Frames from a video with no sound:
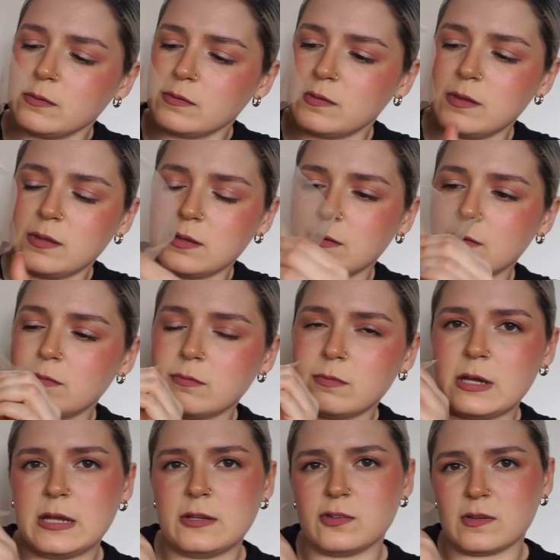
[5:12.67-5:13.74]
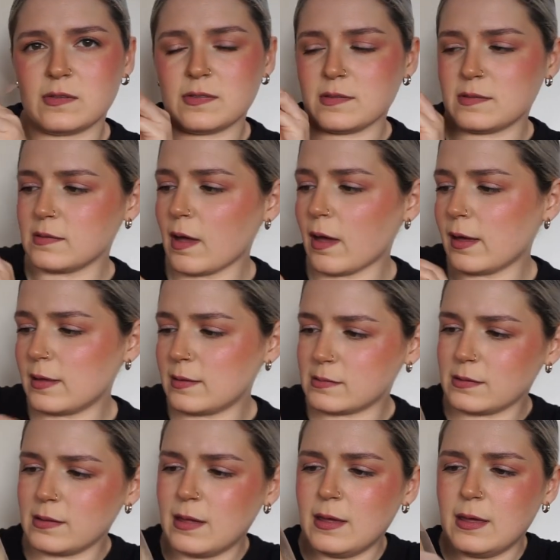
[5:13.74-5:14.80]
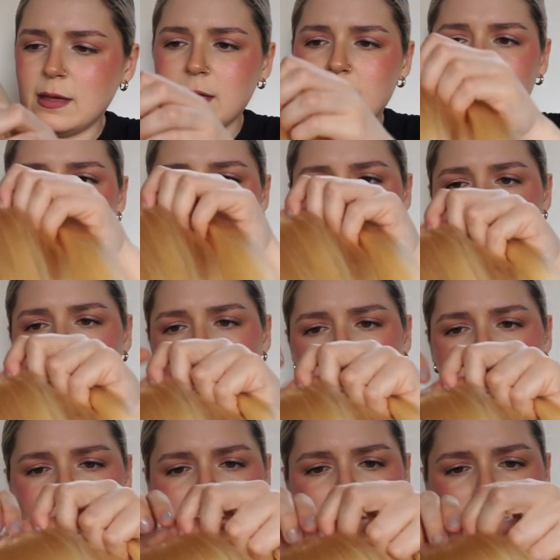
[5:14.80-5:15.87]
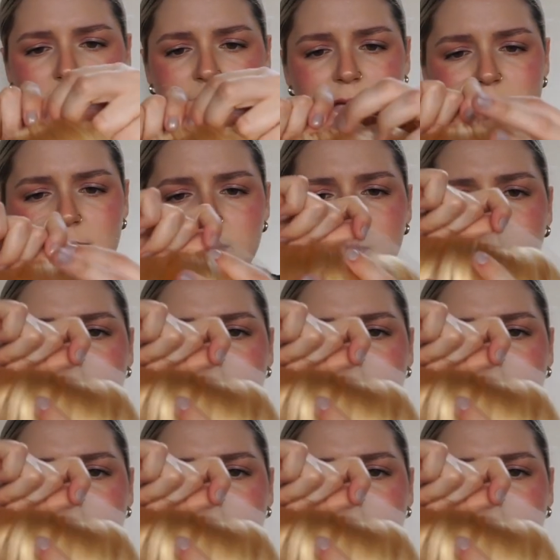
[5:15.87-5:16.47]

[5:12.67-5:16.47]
so you can readjust the size. And then there is some lace